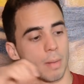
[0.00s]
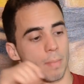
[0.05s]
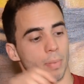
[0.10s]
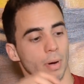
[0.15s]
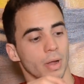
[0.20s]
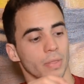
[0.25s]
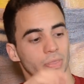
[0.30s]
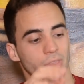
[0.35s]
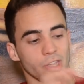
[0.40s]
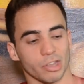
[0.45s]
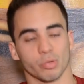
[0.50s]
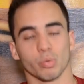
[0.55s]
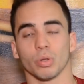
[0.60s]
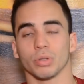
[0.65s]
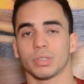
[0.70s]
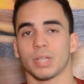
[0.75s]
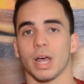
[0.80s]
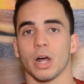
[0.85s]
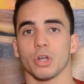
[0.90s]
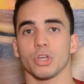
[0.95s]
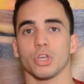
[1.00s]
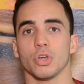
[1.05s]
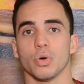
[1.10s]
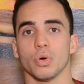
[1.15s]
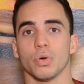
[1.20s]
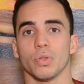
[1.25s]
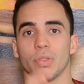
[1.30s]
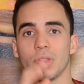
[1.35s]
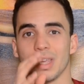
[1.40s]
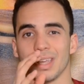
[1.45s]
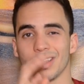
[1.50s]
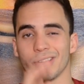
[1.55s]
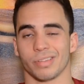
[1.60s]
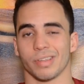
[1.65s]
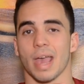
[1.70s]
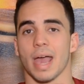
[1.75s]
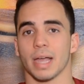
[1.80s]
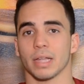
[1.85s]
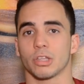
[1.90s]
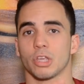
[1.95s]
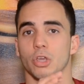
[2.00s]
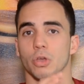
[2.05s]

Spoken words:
But this will tell you the exact